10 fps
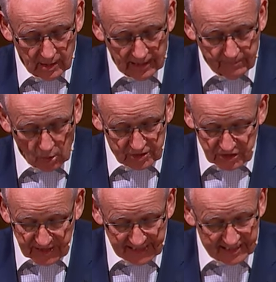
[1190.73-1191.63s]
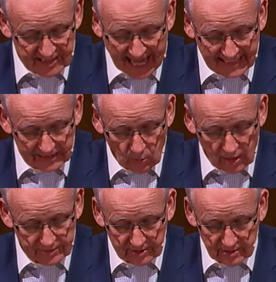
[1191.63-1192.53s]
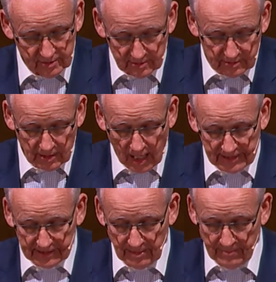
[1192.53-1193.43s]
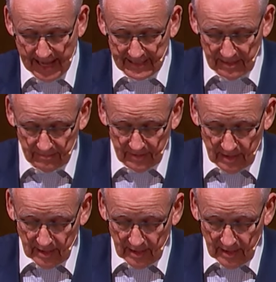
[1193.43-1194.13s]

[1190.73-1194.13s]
and Moses did exactly what God had commanded him,